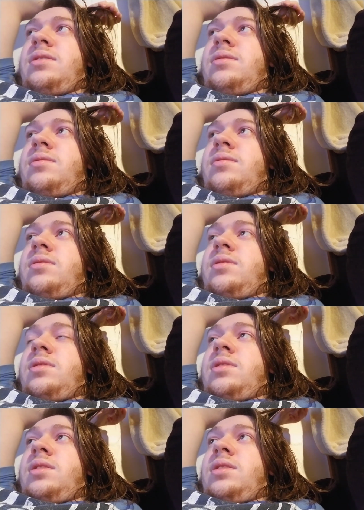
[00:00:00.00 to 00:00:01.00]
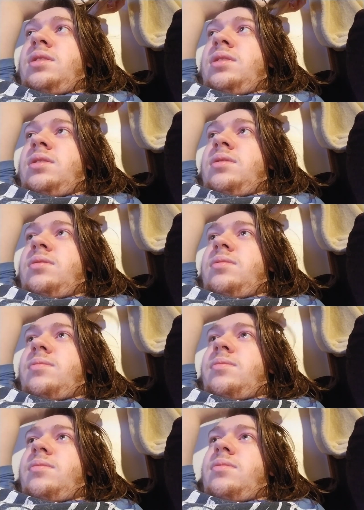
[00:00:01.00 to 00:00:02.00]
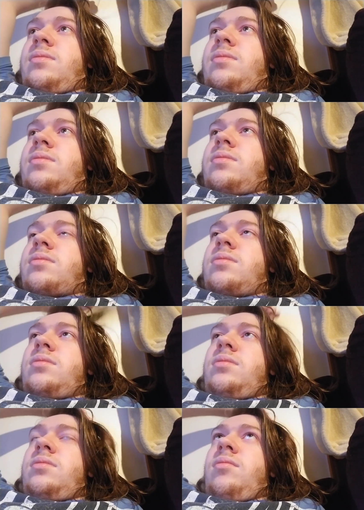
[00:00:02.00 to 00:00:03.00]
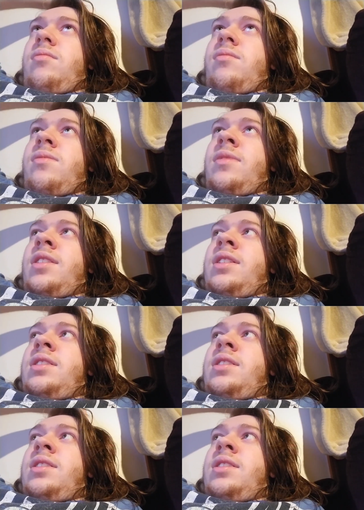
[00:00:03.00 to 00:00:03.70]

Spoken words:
(silence)